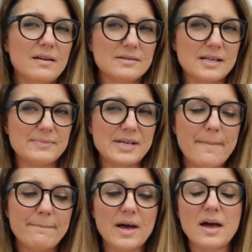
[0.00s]

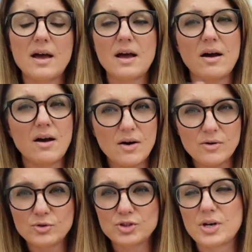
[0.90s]
September
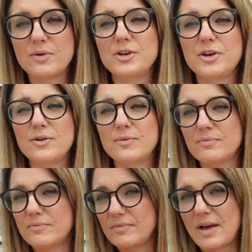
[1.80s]
I'll show you
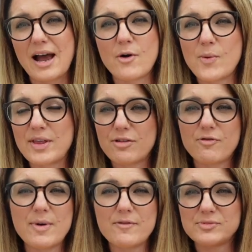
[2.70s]
how I went
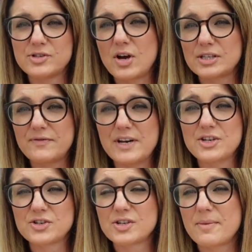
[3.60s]
through it from start to
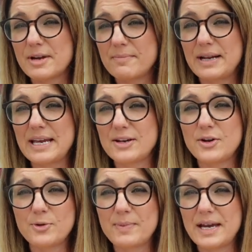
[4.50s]
finish because I'm a complete
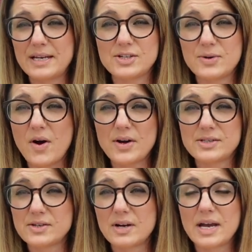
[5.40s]
newbie to ice
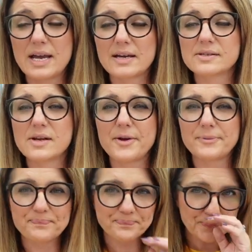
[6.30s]
dyeing so
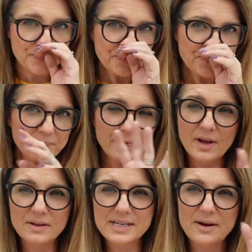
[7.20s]

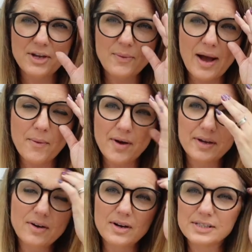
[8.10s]
I'll tell you how I
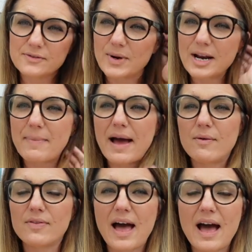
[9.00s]
kind of went
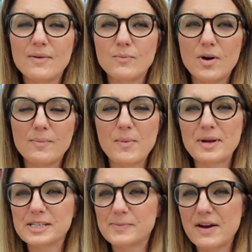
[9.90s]
about that and what my
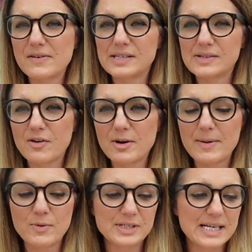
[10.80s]
experiences are in a
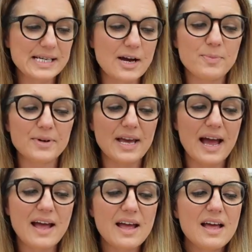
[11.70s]
bit more detail but
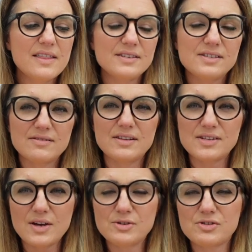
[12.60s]
yeah there's, there's
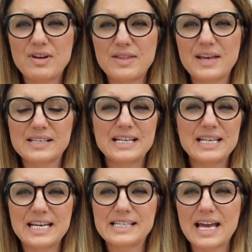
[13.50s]
those three things I
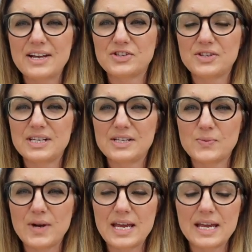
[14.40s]
need to get done this
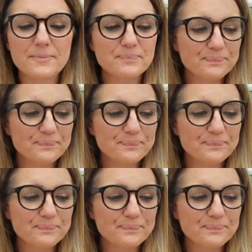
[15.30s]
week